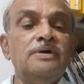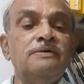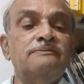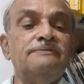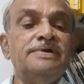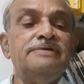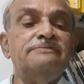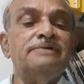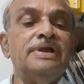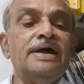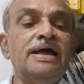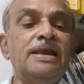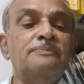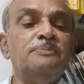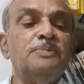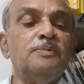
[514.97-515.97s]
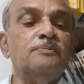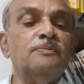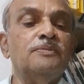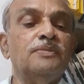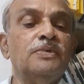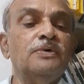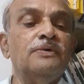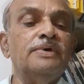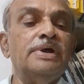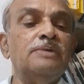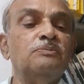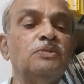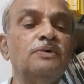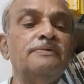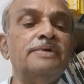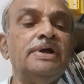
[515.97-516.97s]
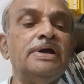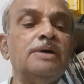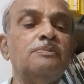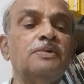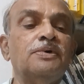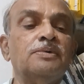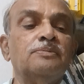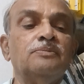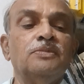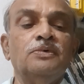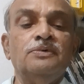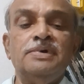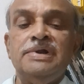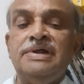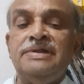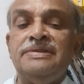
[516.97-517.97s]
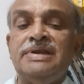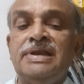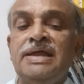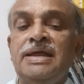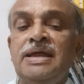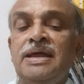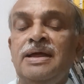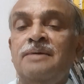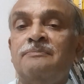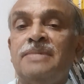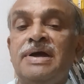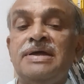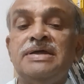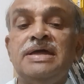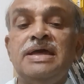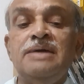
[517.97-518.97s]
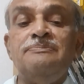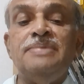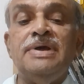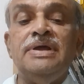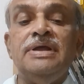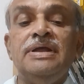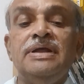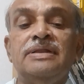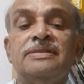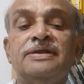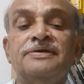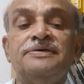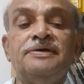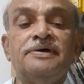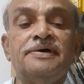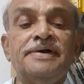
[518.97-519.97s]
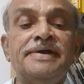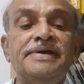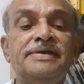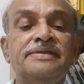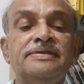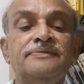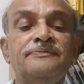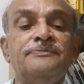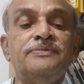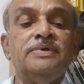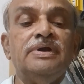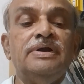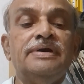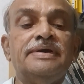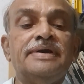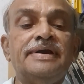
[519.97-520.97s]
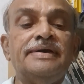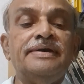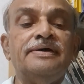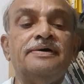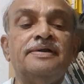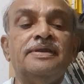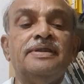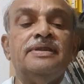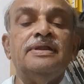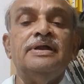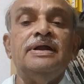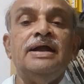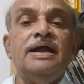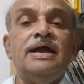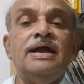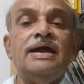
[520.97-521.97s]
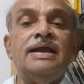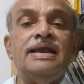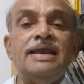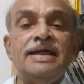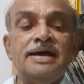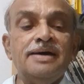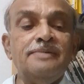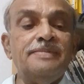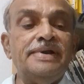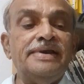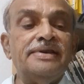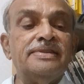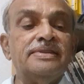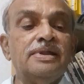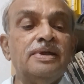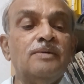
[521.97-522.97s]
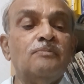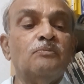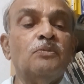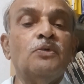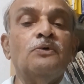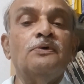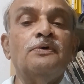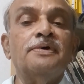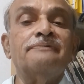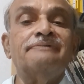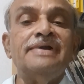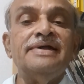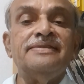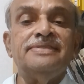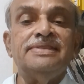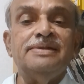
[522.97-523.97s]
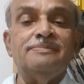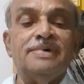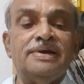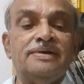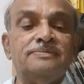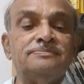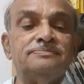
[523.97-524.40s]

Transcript: which will help in moving about more easily by keeping the joints, tendons, and ligaments more flexible.